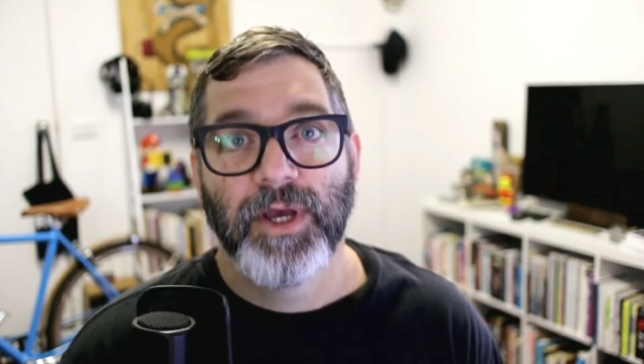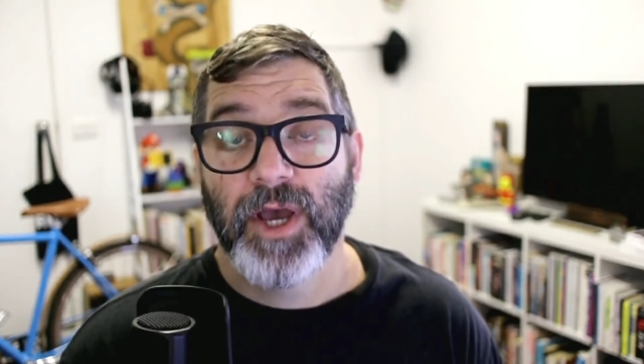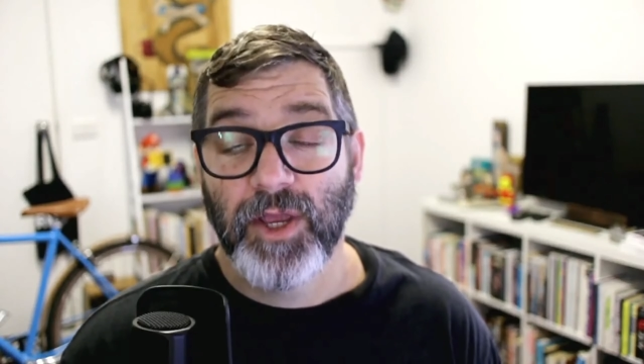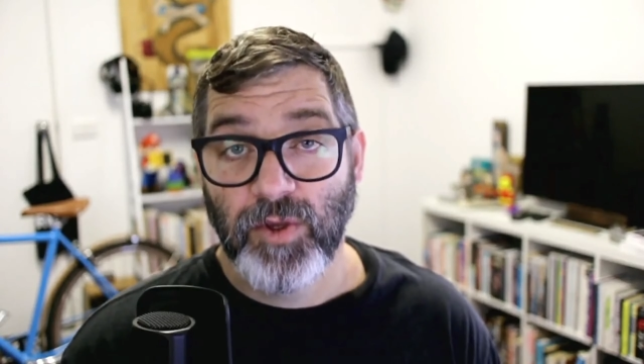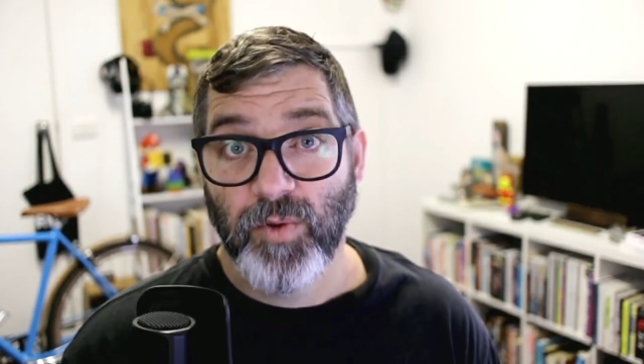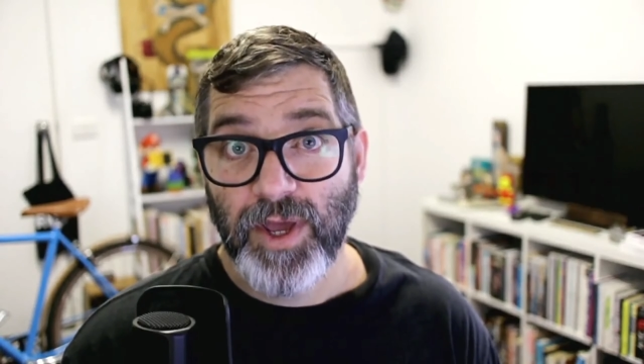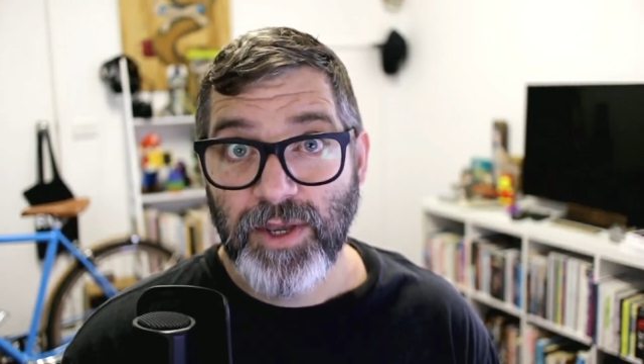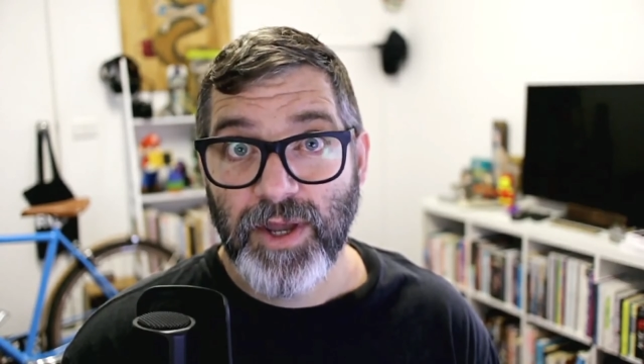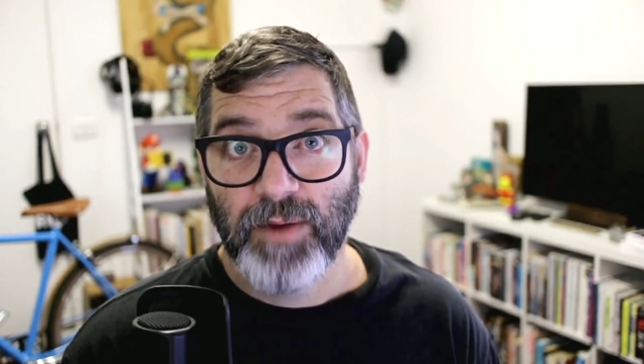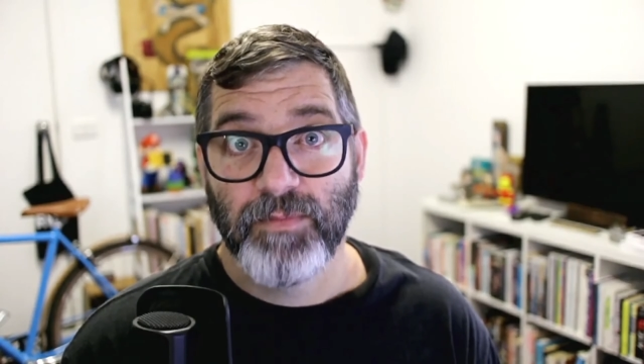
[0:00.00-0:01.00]
and you'll
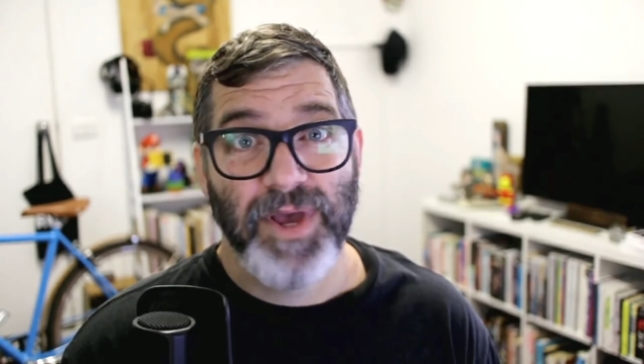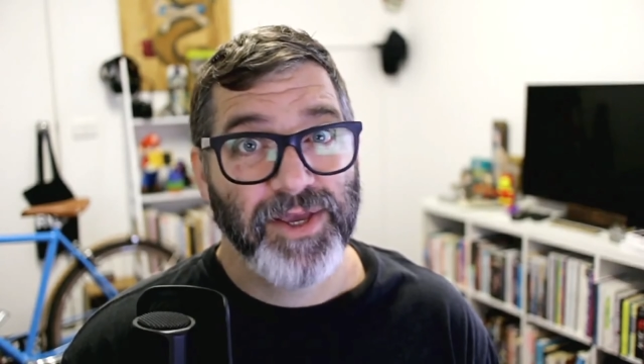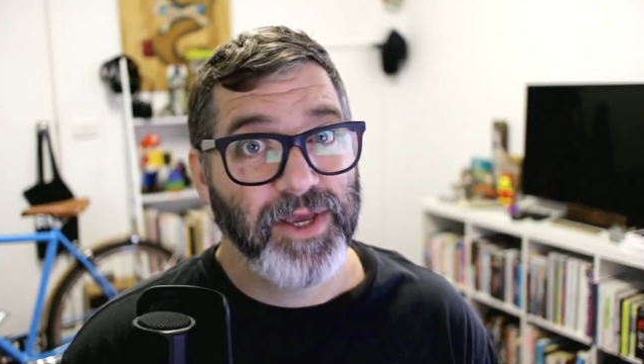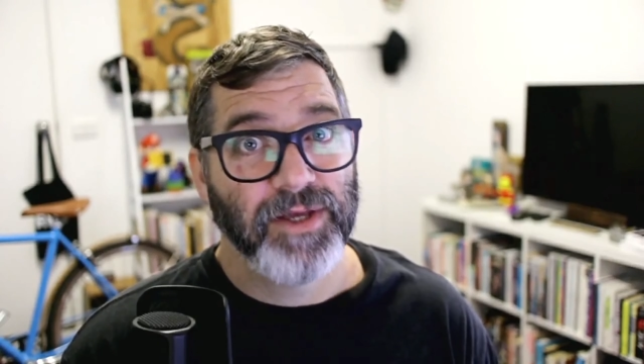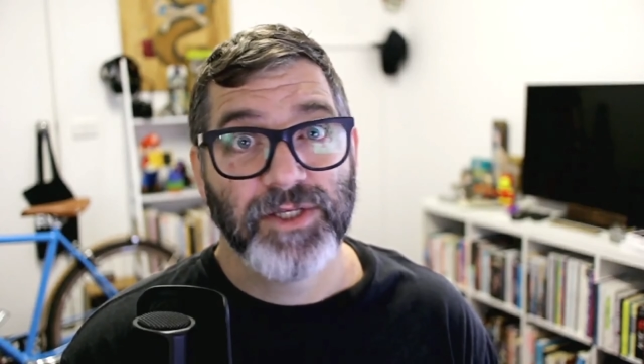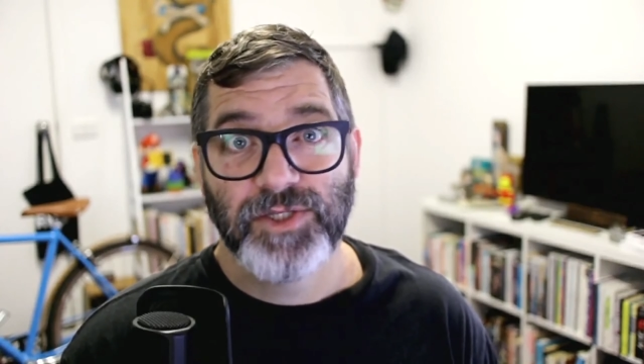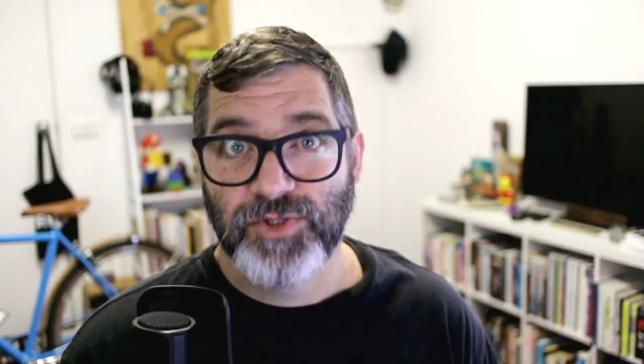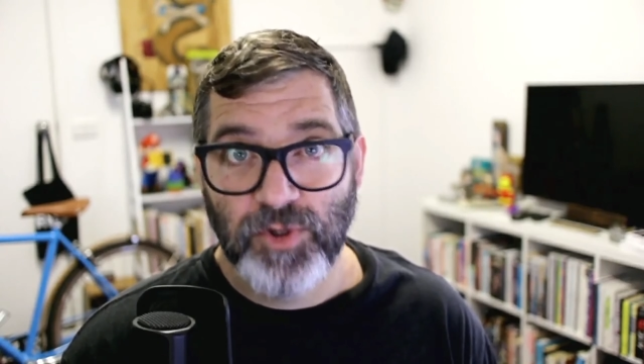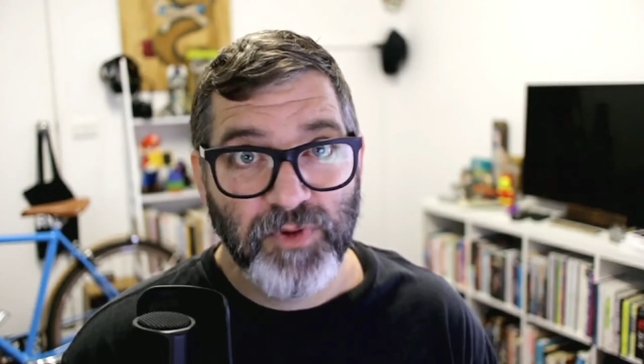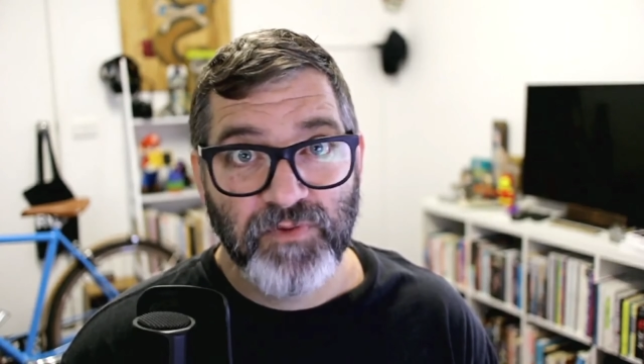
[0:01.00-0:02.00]
end up making
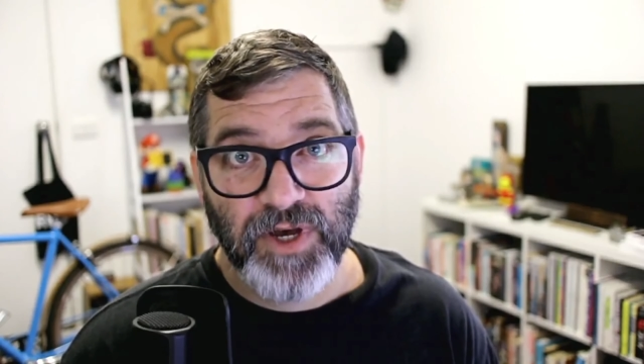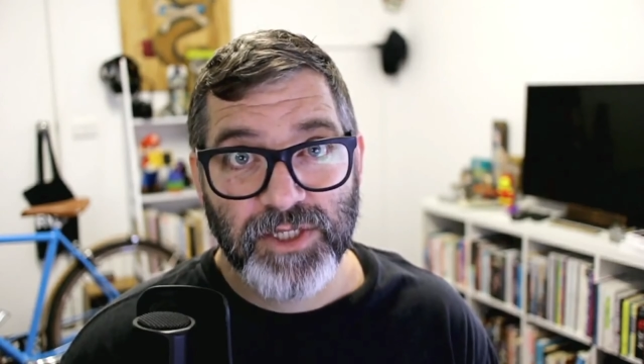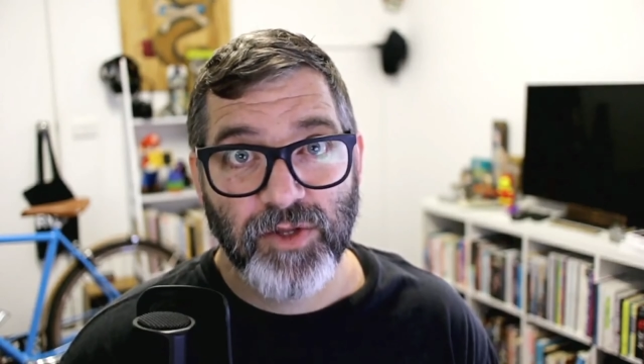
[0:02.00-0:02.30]
super fast